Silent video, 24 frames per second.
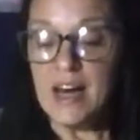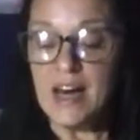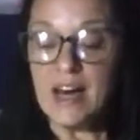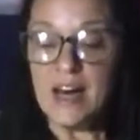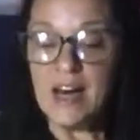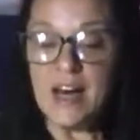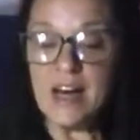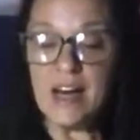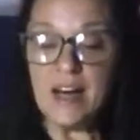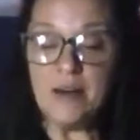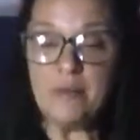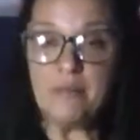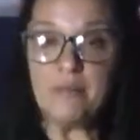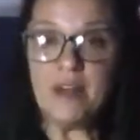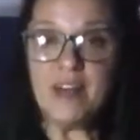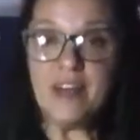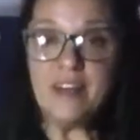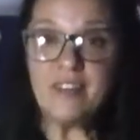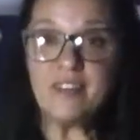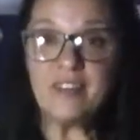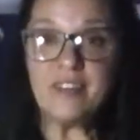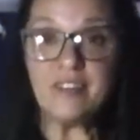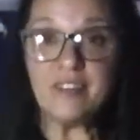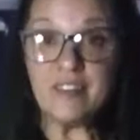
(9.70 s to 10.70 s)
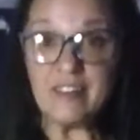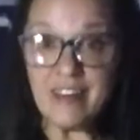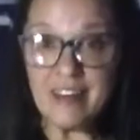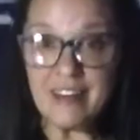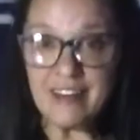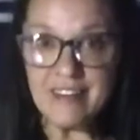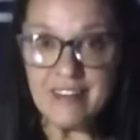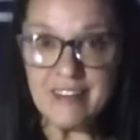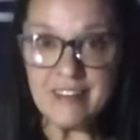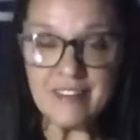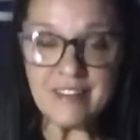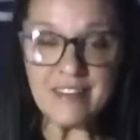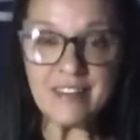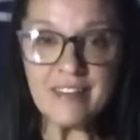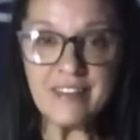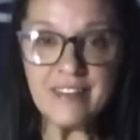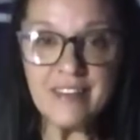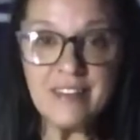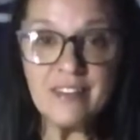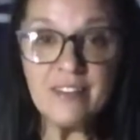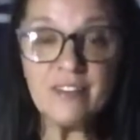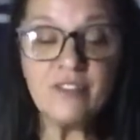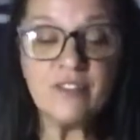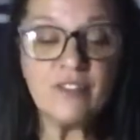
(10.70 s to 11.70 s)
And tonight
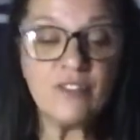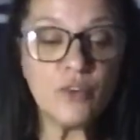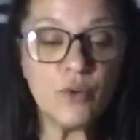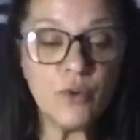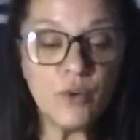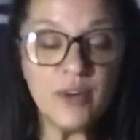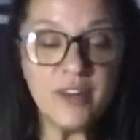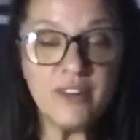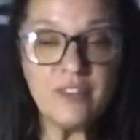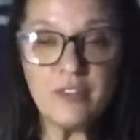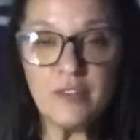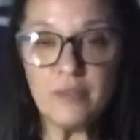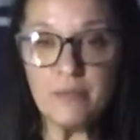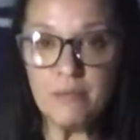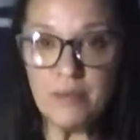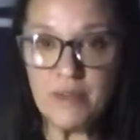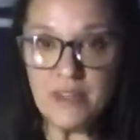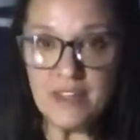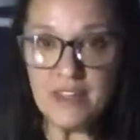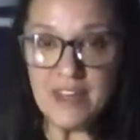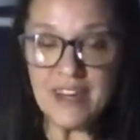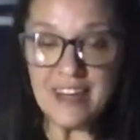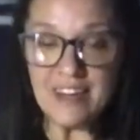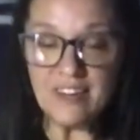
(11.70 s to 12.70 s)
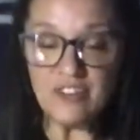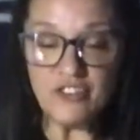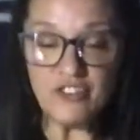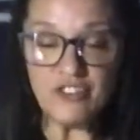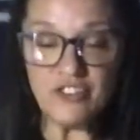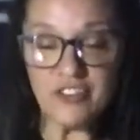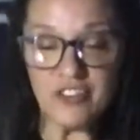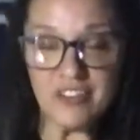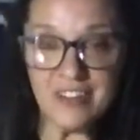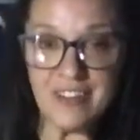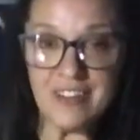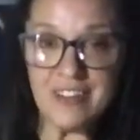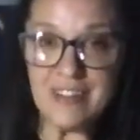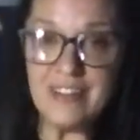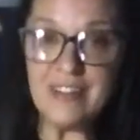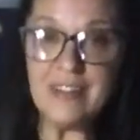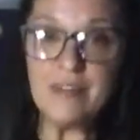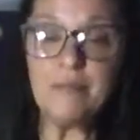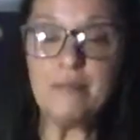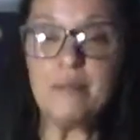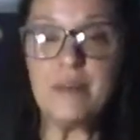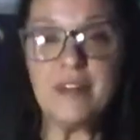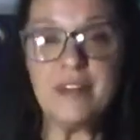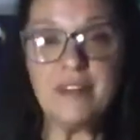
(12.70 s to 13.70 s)
it is going to be a
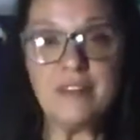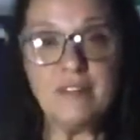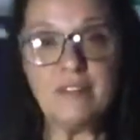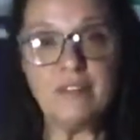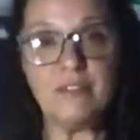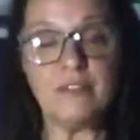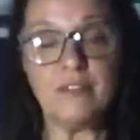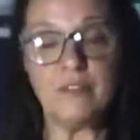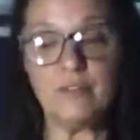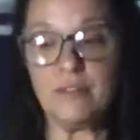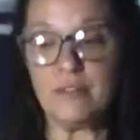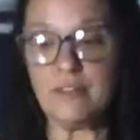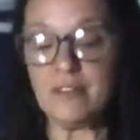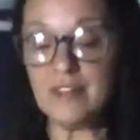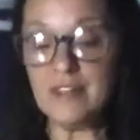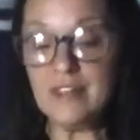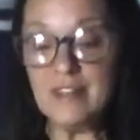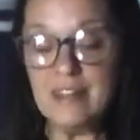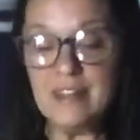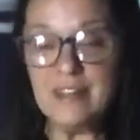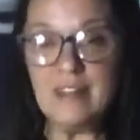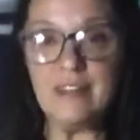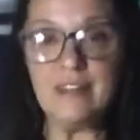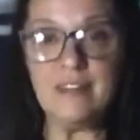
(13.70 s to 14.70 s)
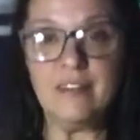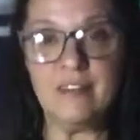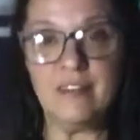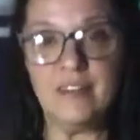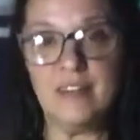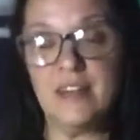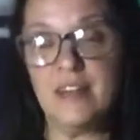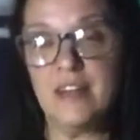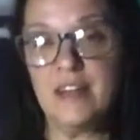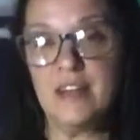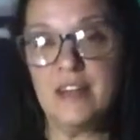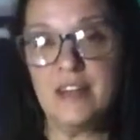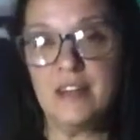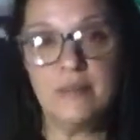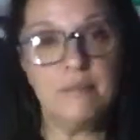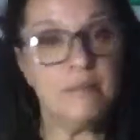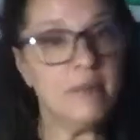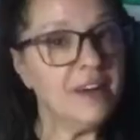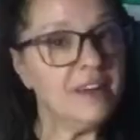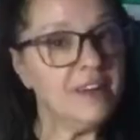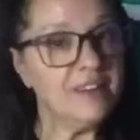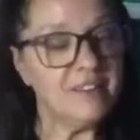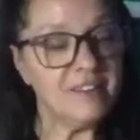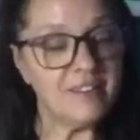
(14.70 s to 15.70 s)
chilly minus 13,
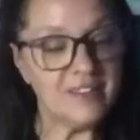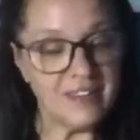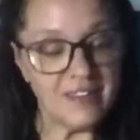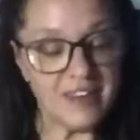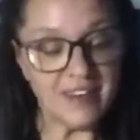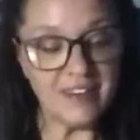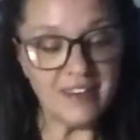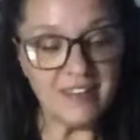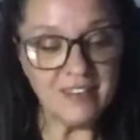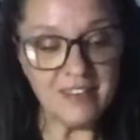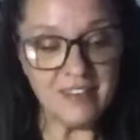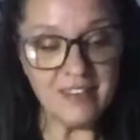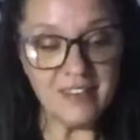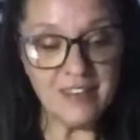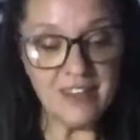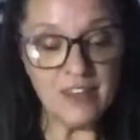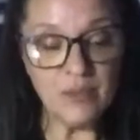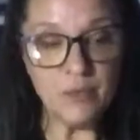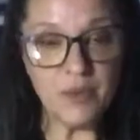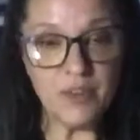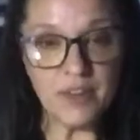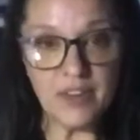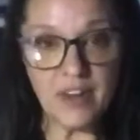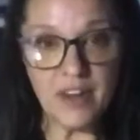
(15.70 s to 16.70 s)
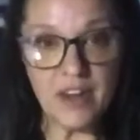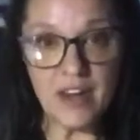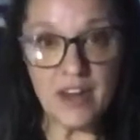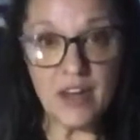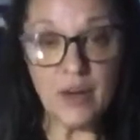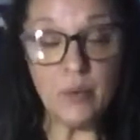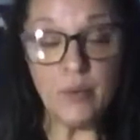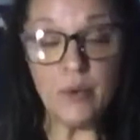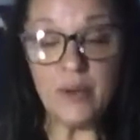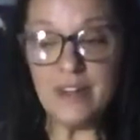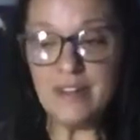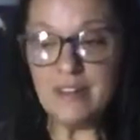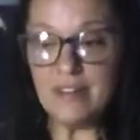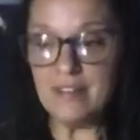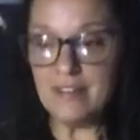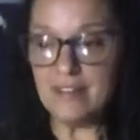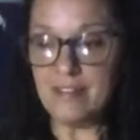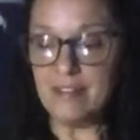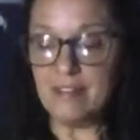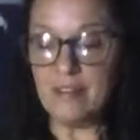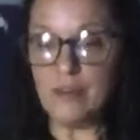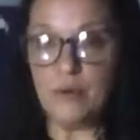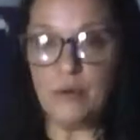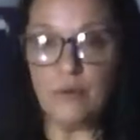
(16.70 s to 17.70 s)
minus 19 with the high
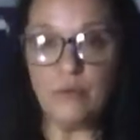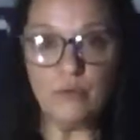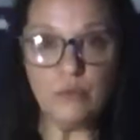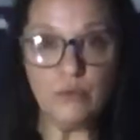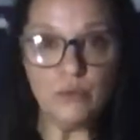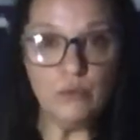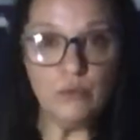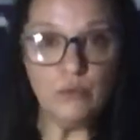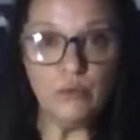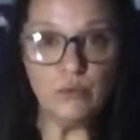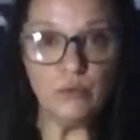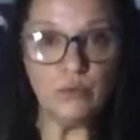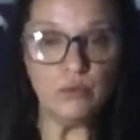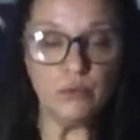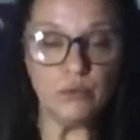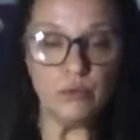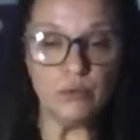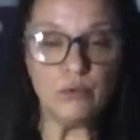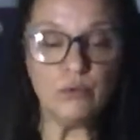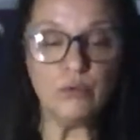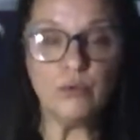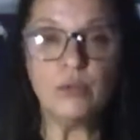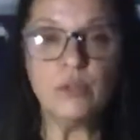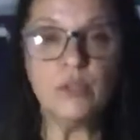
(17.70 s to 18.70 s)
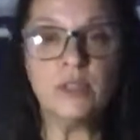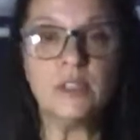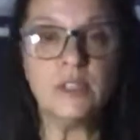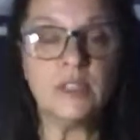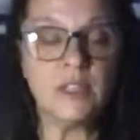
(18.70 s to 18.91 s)
winds. So, ooh.